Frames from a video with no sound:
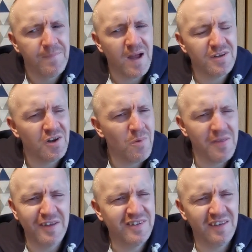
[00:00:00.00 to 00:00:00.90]
I don't know
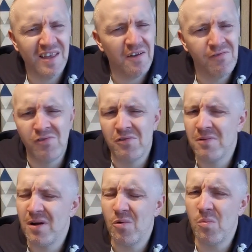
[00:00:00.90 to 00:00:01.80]
why they did that
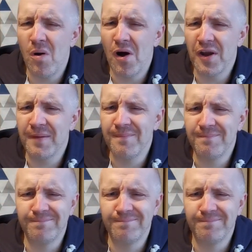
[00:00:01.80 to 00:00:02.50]
for. Why?